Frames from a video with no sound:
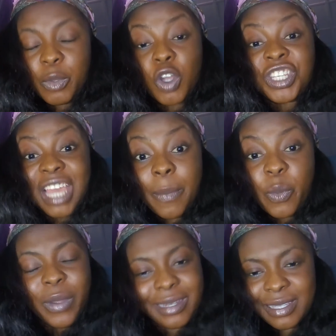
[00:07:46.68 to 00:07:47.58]
because you get
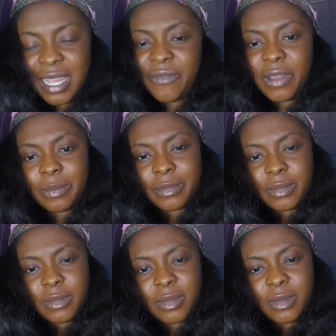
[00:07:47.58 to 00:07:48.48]
people who deserve them.
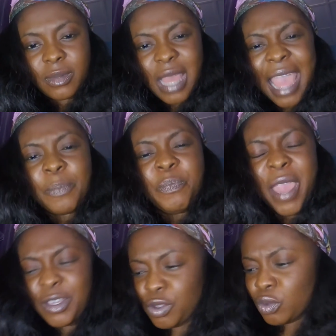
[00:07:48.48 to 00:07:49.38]
I
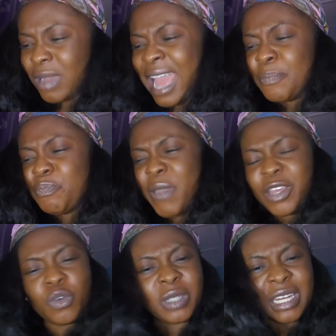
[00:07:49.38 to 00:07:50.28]
beg you
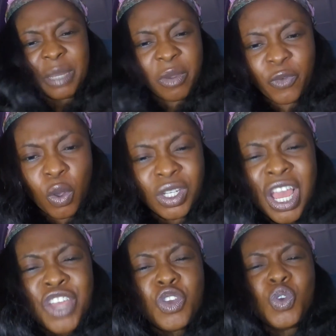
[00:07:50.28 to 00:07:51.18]
in the name of God.
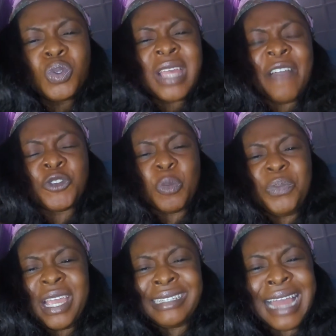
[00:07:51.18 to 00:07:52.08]
You don't have to
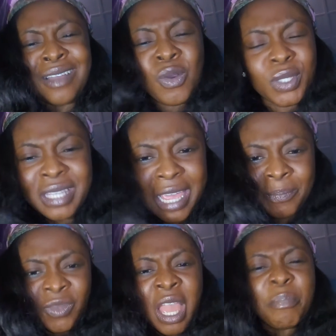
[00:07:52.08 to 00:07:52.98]
be a
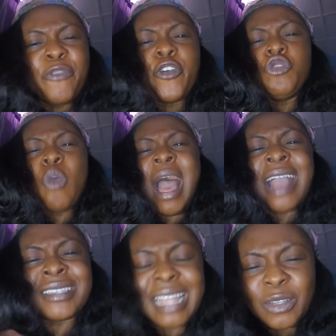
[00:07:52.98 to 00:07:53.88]
Dangote before you
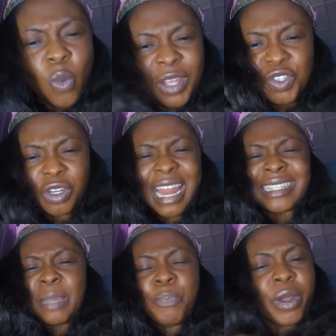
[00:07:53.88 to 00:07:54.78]
ask that question,
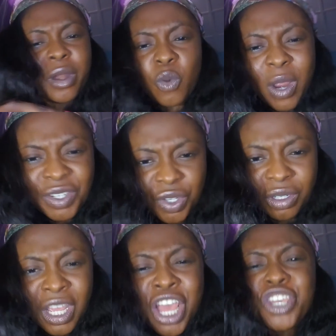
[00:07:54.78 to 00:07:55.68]
that important
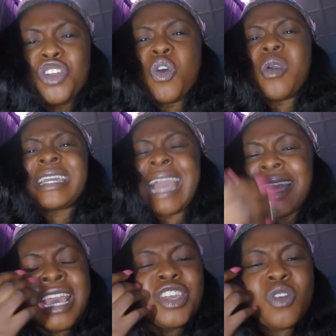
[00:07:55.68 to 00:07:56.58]
question. You know,
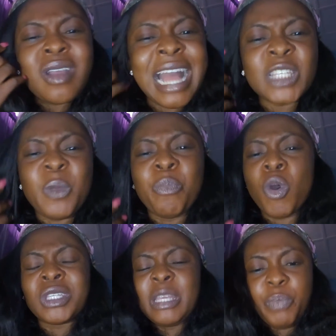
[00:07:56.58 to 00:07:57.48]
guys be
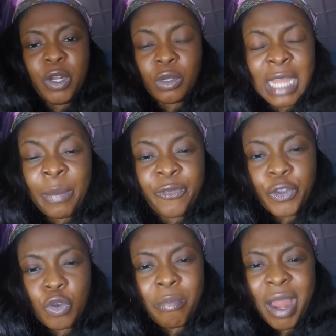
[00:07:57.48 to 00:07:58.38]
multi-billionaire
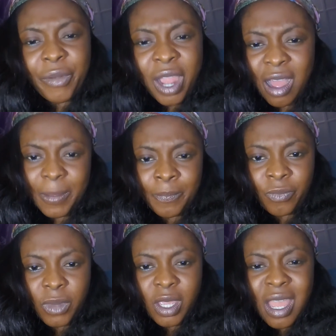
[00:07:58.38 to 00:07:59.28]
before you marry her.
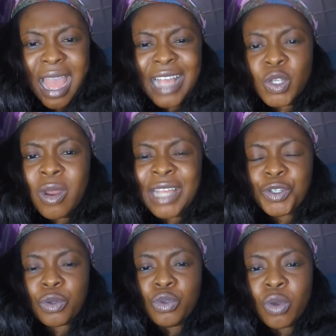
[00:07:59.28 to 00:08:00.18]
As long
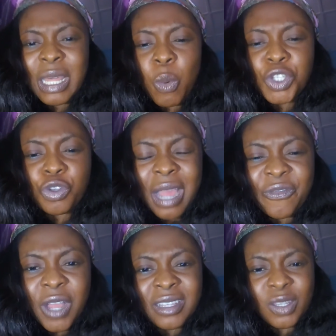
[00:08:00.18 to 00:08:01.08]
as you know that what you
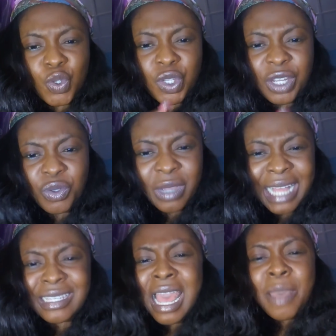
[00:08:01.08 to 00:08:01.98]
have can sustain you guys,